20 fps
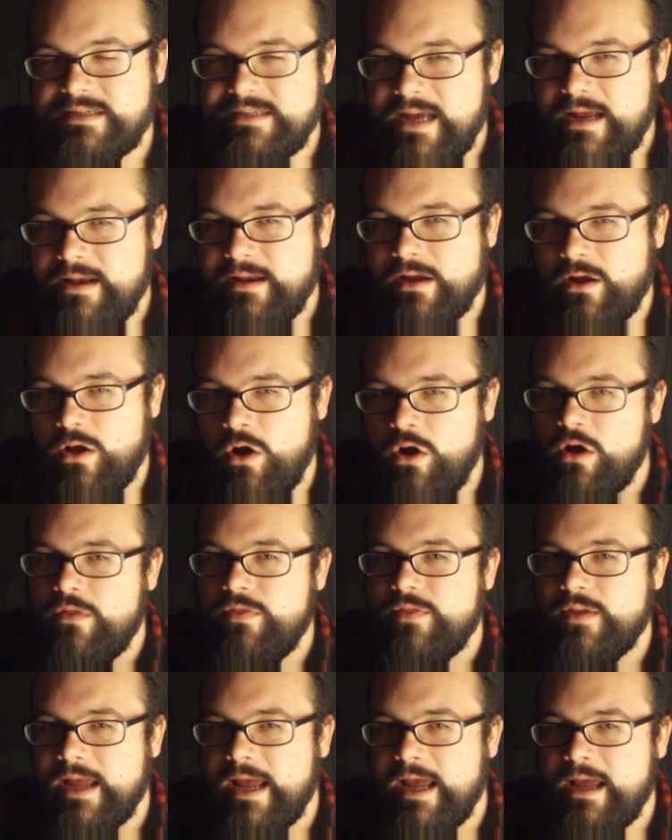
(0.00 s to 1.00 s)
setting on
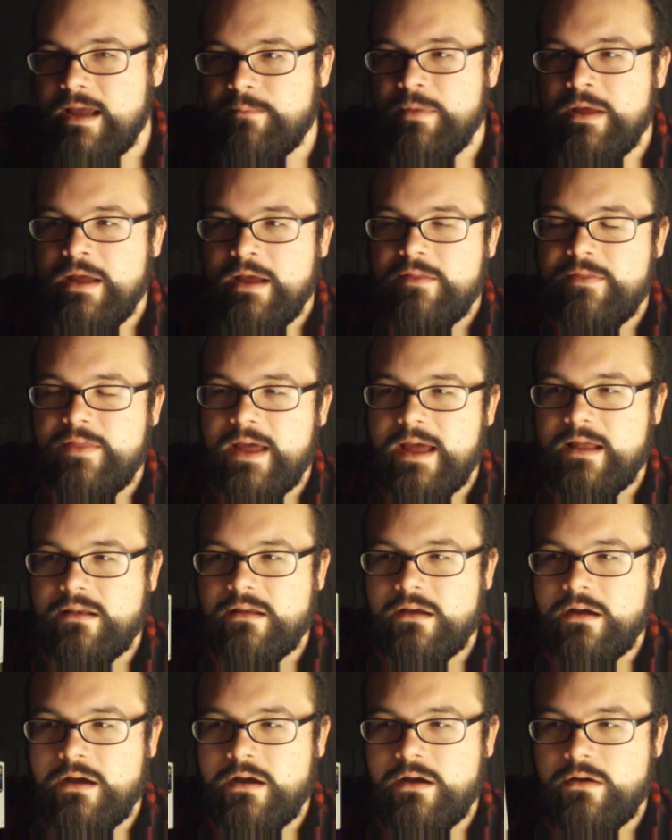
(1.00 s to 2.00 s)
the game that
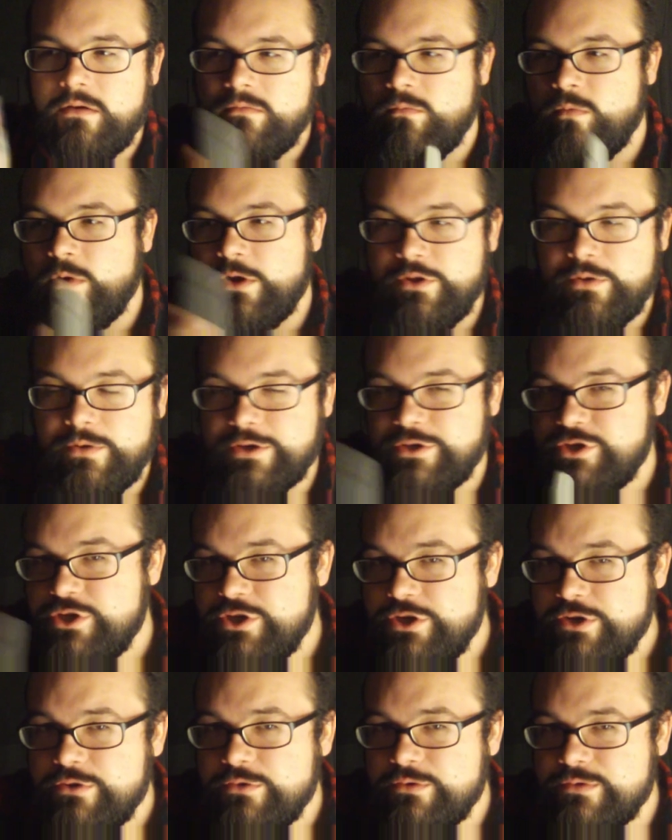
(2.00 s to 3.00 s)
where you could
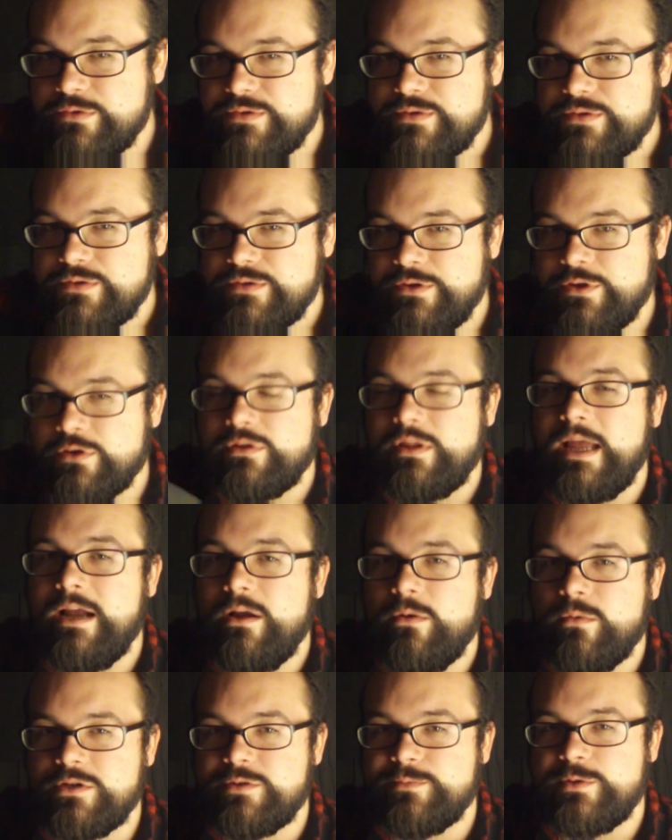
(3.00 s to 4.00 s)
choose your
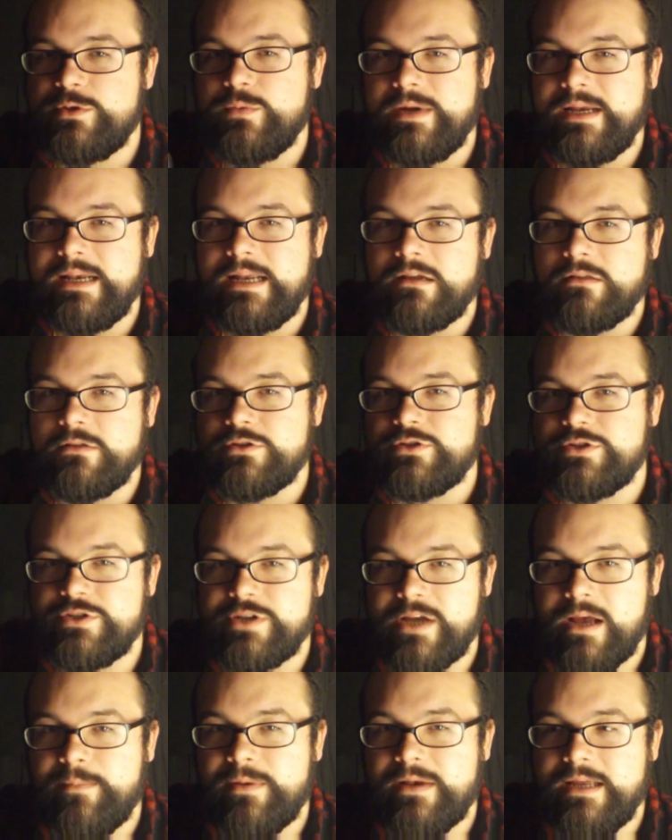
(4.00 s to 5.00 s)
language between English and
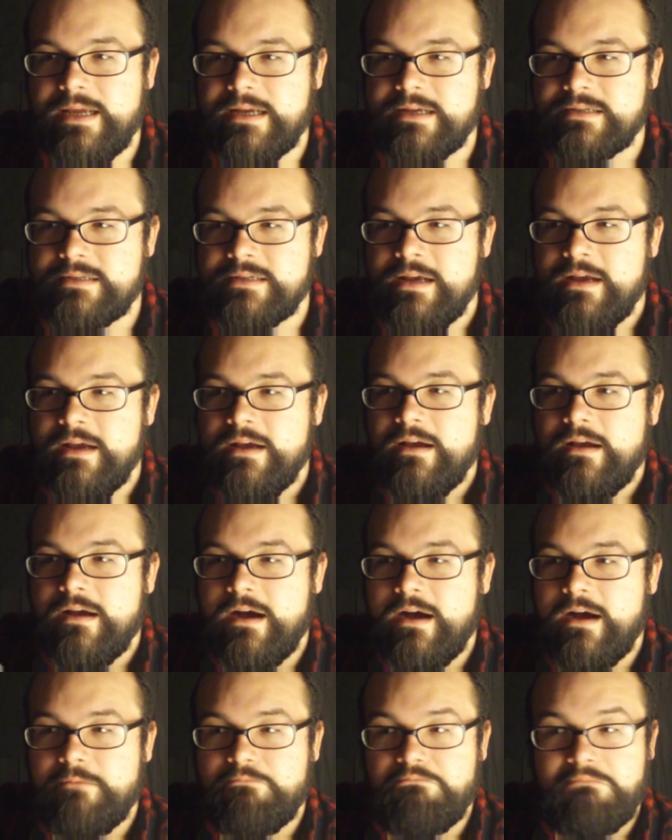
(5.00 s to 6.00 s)
Japanese.
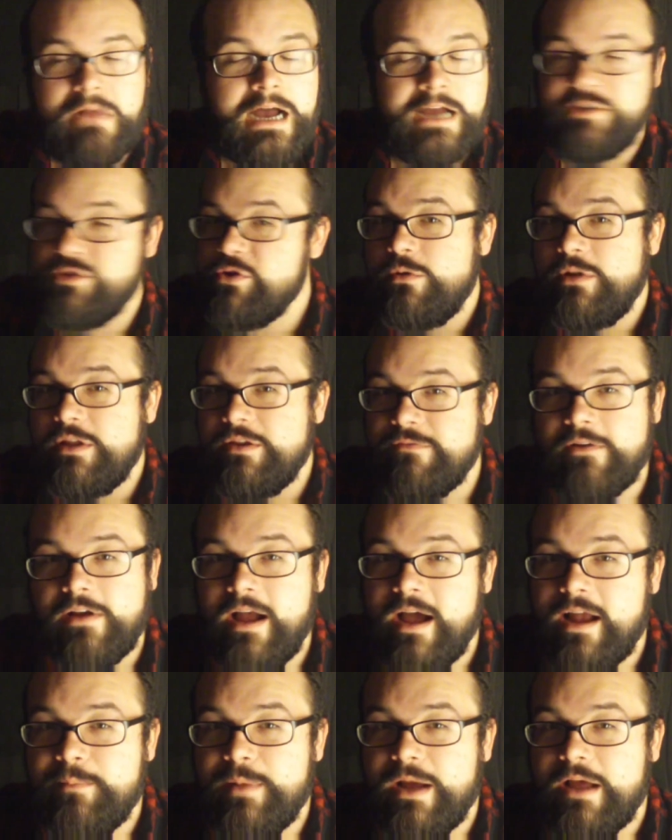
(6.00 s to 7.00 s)
I totally
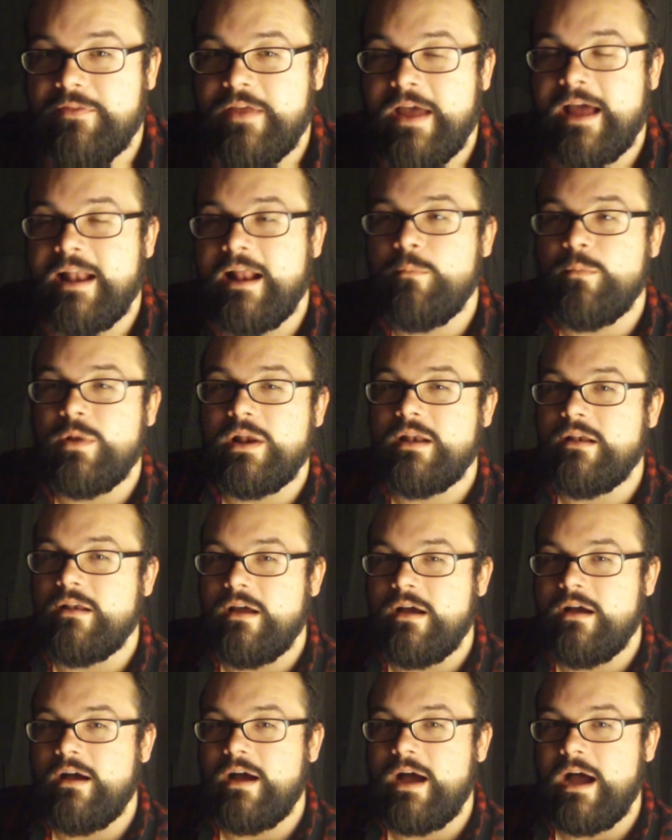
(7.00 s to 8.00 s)
forgot about that, and when
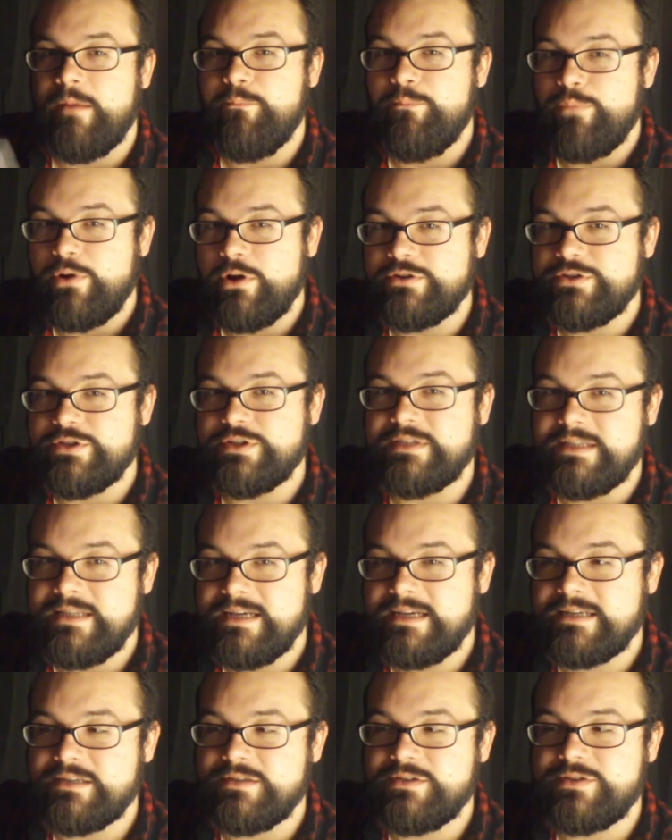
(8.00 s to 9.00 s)
I purchased
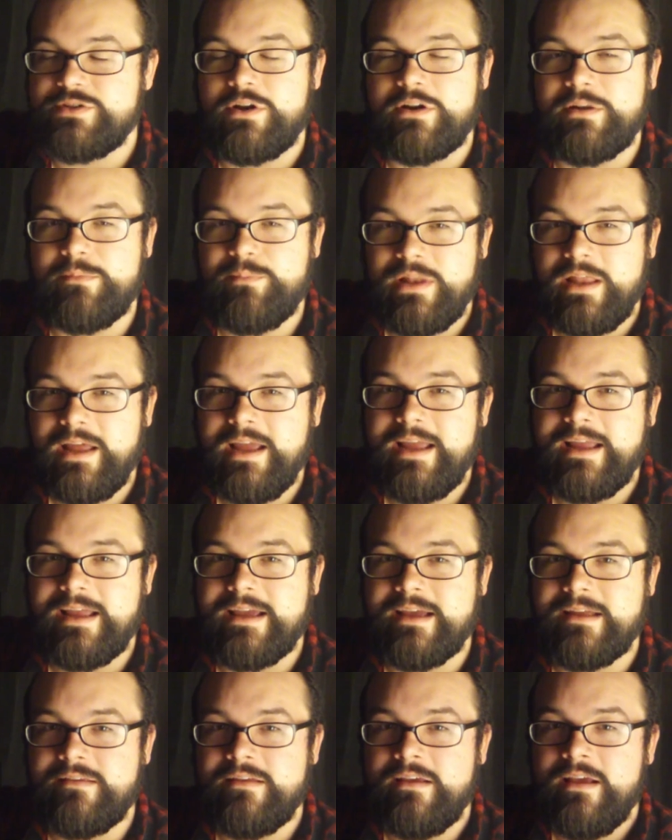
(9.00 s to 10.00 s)
this and started playing
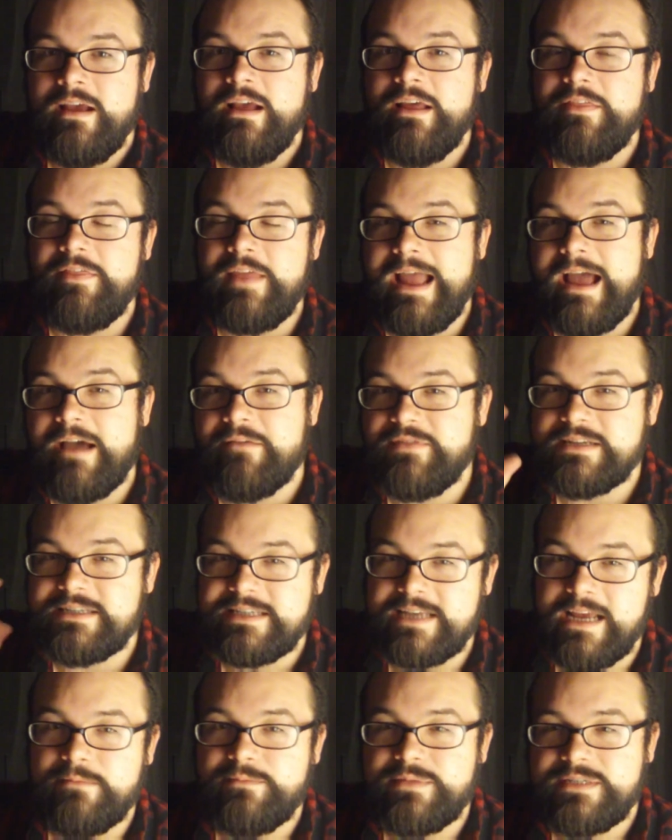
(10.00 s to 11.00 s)
it, they have the
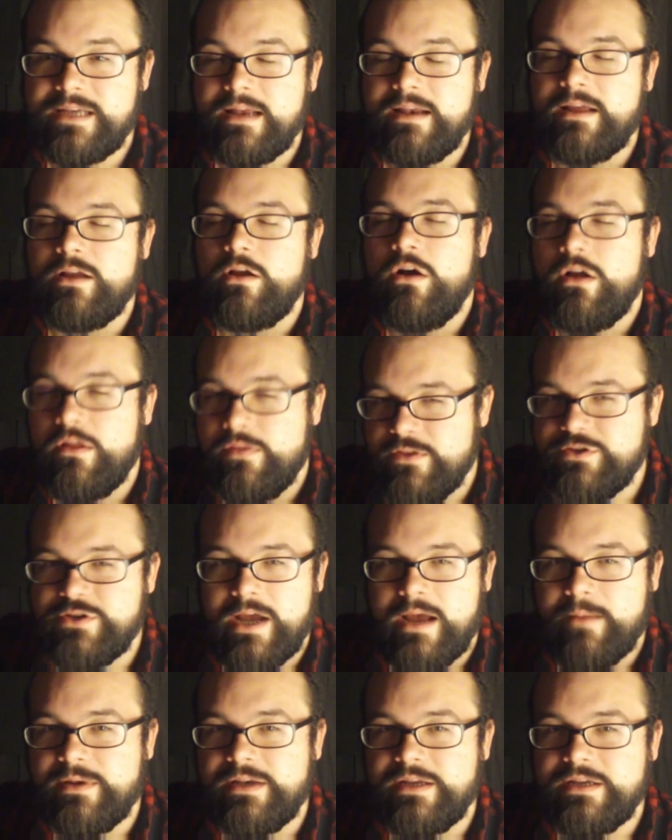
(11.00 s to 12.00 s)
same setting on the
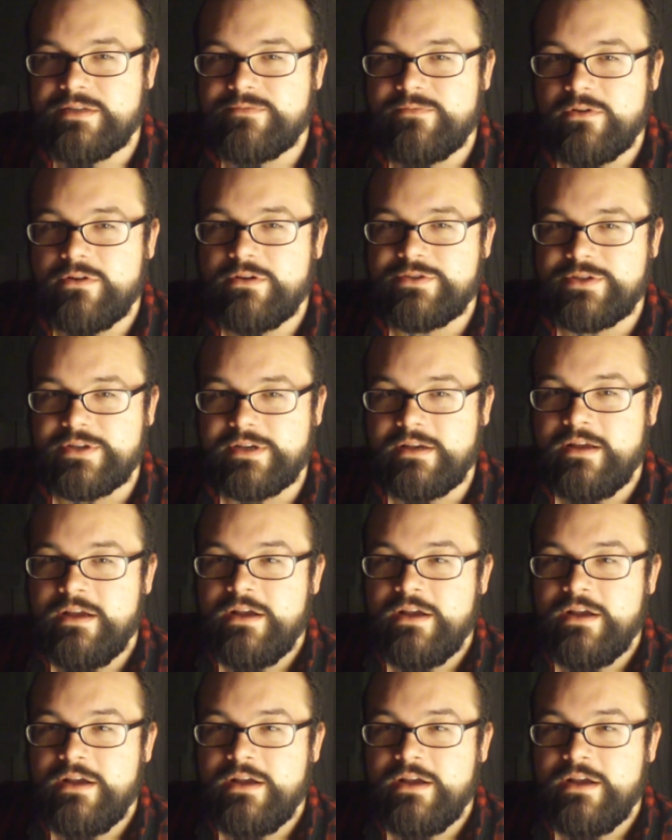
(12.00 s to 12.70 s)
Japanese version.